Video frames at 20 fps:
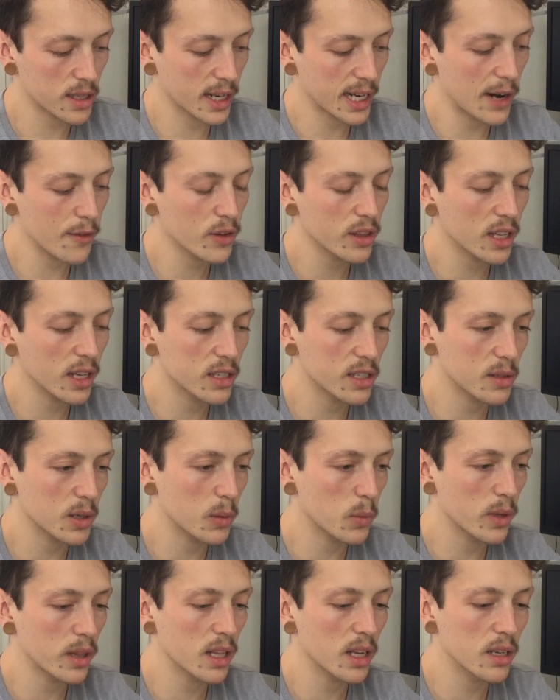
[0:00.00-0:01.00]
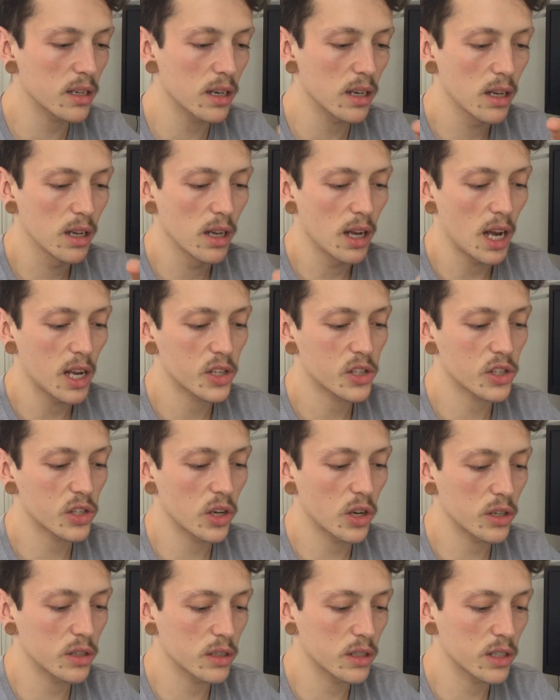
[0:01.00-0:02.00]
Everything is within a
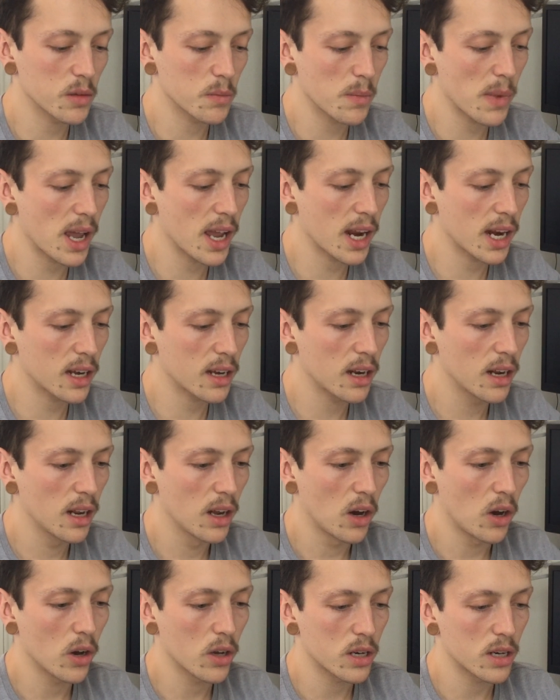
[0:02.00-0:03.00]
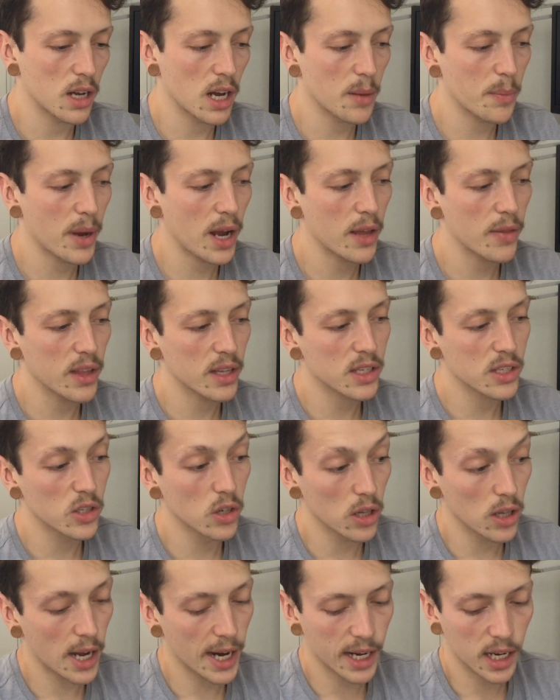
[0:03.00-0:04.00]
certain domain on an iPad that's
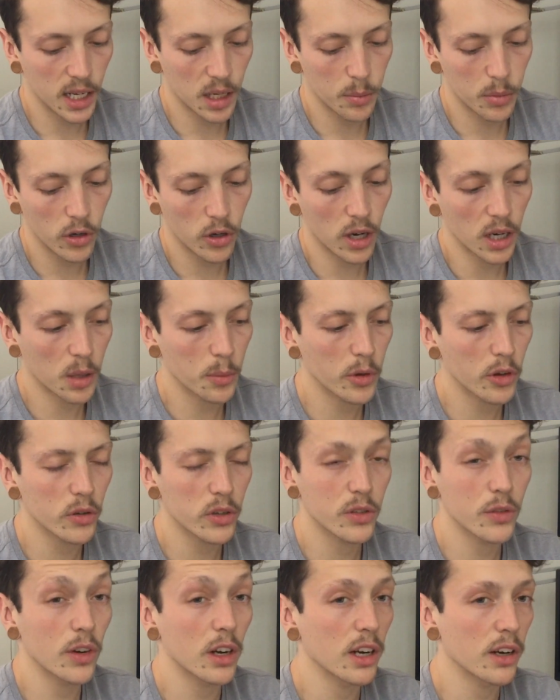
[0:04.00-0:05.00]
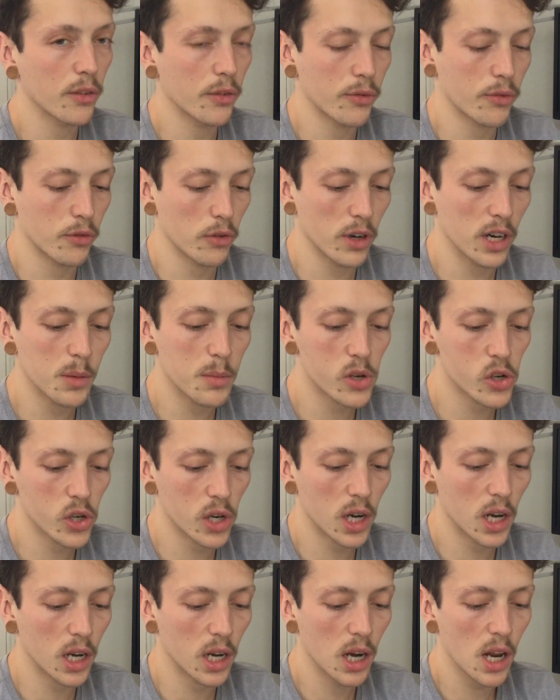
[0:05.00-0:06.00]
not like in a computer. A computer is a very free
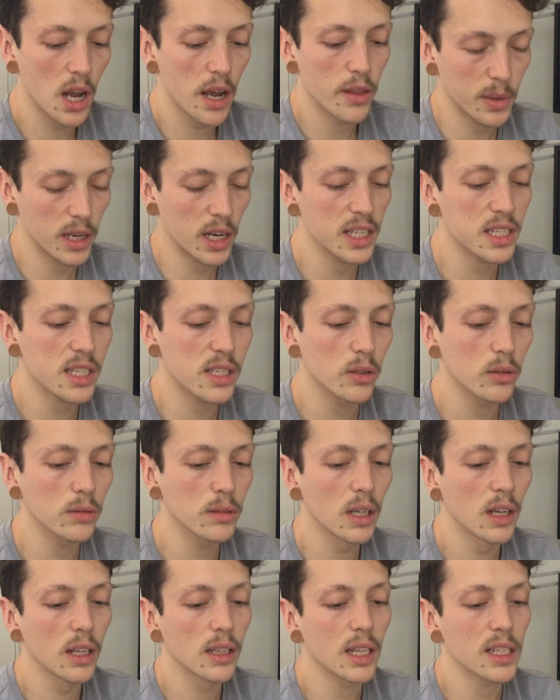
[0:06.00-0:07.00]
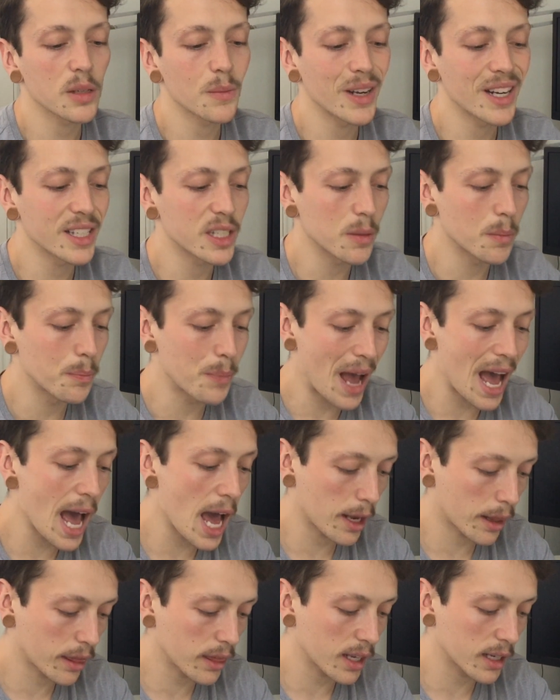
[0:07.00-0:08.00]
machine, but that still doesn't mean it's a
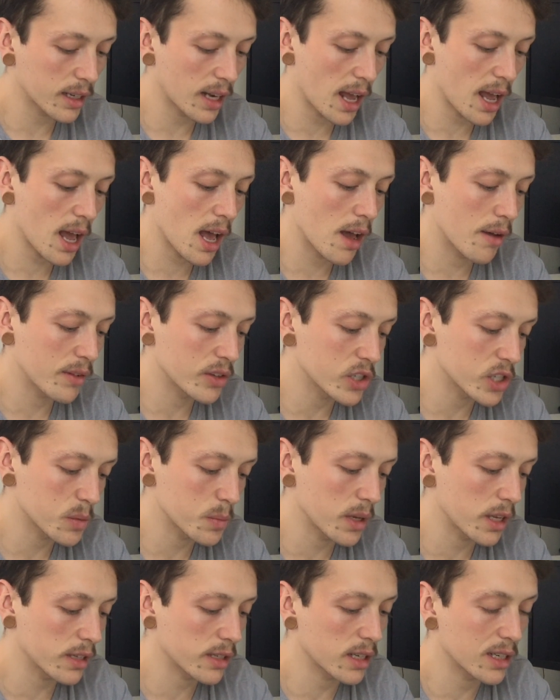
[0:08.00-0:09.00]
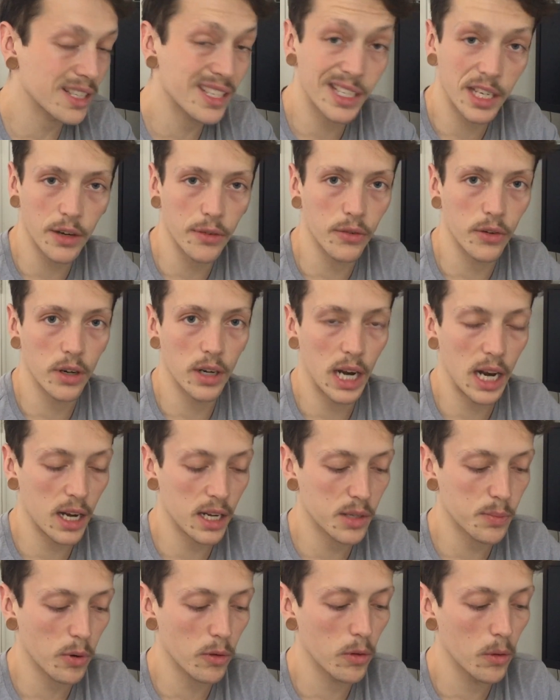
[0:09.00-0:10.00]
bad thing to have. It just means that it's different, and
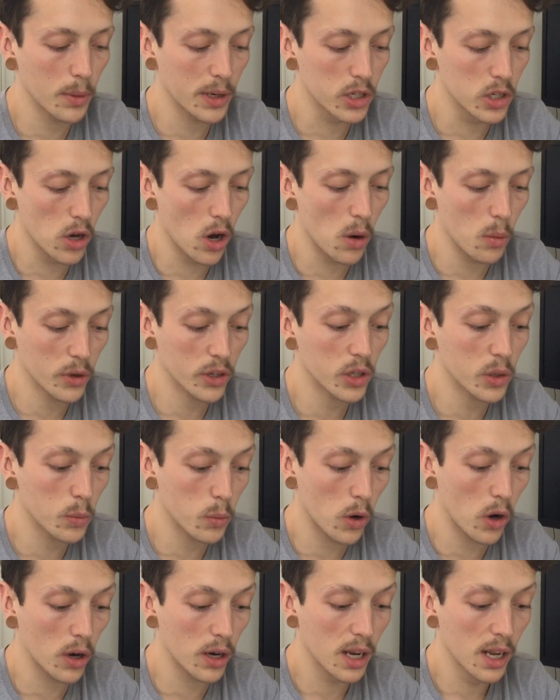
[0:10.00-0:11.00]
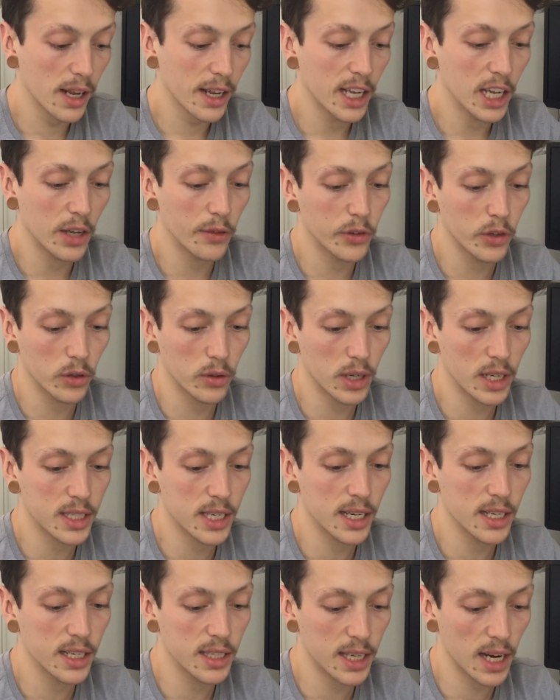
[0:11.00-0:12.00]
it's probably not what you want if you're
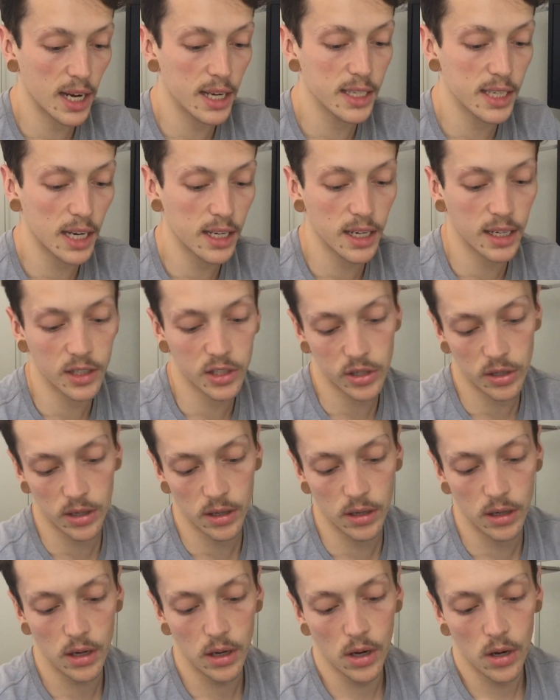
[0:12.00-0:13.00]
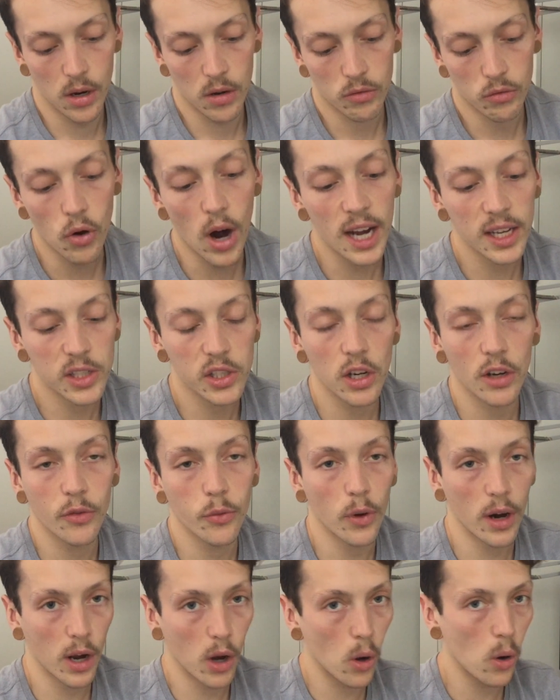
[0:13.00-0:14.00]
intending to write
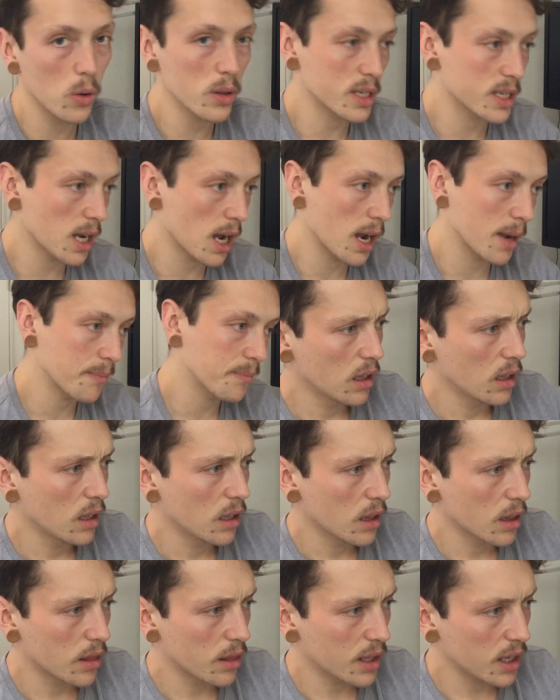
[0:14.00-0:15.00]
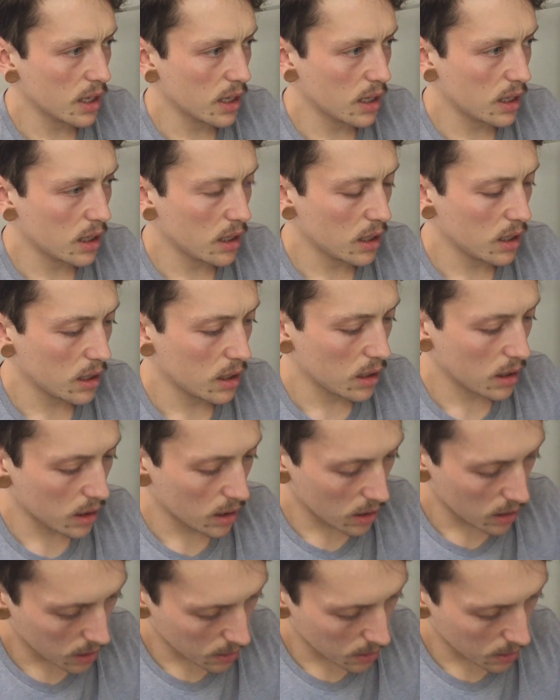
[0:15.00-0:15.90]
software all the time. The